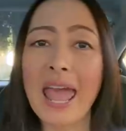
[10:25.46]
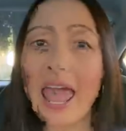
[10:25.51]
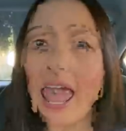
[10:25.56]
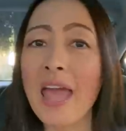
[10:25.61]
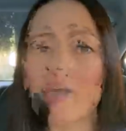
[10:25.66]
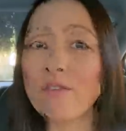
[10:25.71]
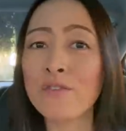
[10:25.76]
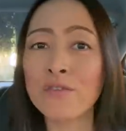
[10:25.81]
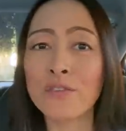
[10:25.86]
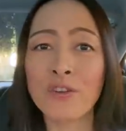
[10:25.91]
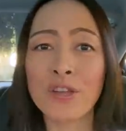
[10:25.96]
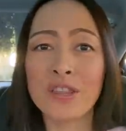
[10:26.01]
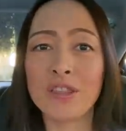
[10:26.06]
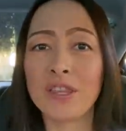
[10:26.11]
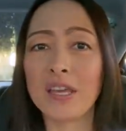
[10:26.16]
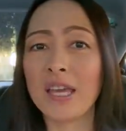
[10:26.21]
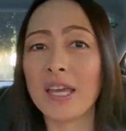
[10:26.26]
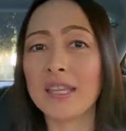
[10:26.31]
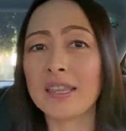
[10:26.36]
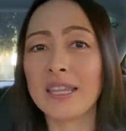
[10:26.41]

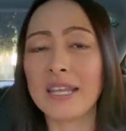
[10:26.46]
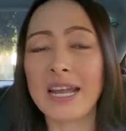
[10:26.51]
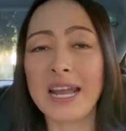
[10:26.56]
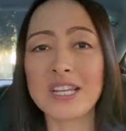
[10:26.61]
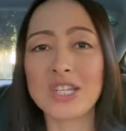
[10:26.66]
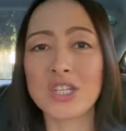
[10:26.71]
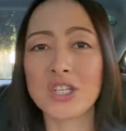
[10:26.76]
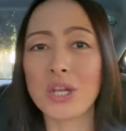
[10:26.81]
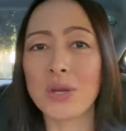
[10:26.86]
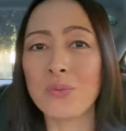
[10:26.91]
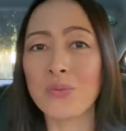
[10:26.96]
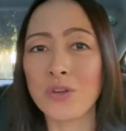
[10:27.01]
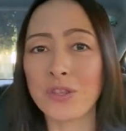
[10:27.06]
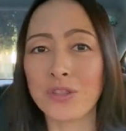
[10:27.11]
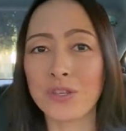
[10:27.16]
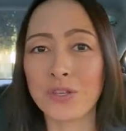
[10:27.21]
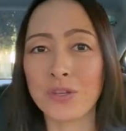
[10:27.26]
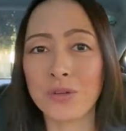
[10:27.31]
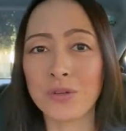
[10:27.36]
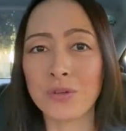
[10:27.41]
everything that I share
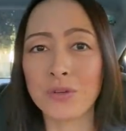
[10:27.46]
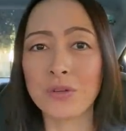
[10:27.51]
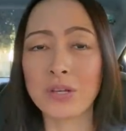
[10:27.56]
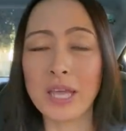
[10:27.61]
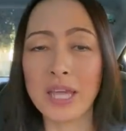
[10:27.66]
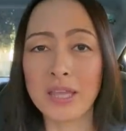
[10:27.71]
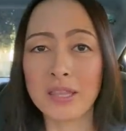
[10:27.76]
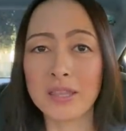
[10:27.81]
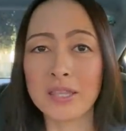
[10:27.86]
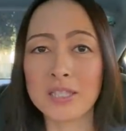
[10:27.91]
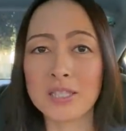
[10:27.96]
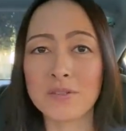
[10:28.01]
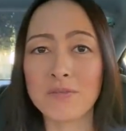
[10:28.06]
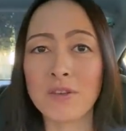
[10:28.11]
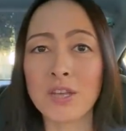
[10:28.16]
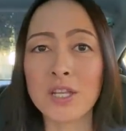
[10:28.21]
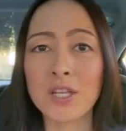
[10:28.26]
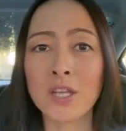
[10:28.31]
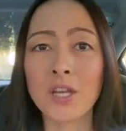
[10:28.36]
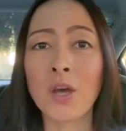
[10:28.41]
with you in this
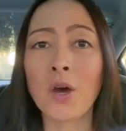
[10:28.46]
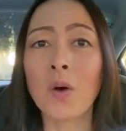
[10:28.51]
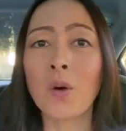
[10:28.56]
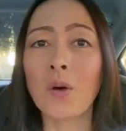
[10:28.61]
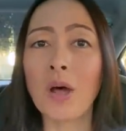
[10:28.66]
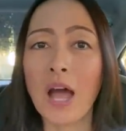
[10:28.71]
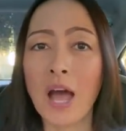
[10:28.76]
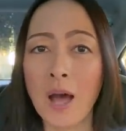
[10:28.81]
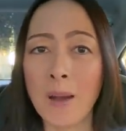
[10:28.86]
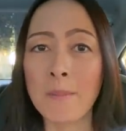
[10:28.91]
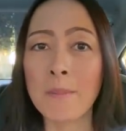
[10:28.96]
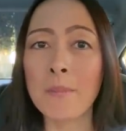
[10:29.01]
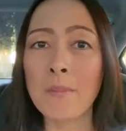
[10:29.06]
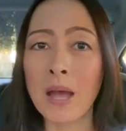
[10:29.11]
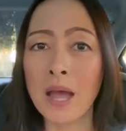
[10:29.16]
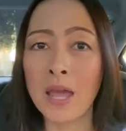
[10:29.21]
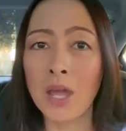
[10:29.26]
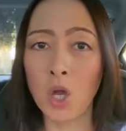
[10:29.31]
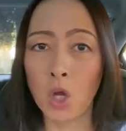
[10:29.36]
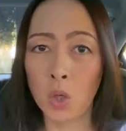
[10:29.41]
video on
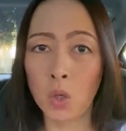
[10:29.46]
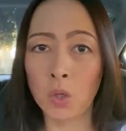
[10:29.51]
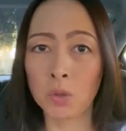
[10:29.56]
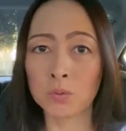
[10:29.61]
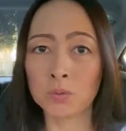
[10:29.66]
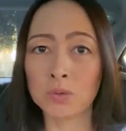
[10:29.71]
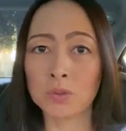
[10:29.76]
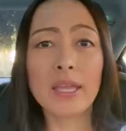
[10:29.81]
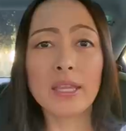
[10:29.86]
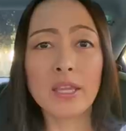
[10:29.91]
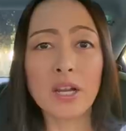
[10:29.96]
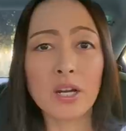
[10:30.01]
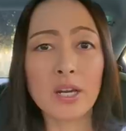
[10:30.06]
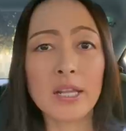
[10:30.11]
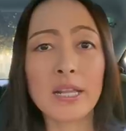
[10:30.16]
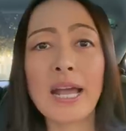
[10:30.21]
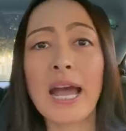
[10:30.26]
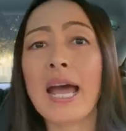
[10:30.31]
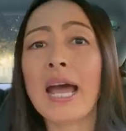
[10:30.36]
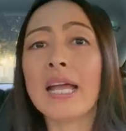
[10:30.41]
my own. They're
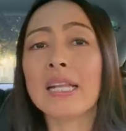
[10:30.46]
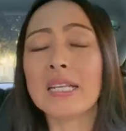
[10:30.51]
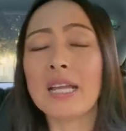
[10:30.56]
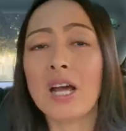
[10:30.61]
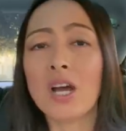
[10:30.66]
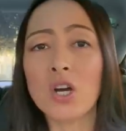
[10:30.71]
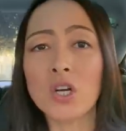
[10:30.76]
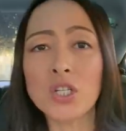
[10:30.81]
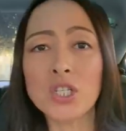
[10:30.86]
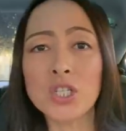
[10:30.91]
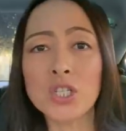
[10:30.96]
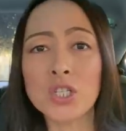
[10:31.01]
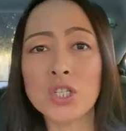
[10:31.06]
not hard to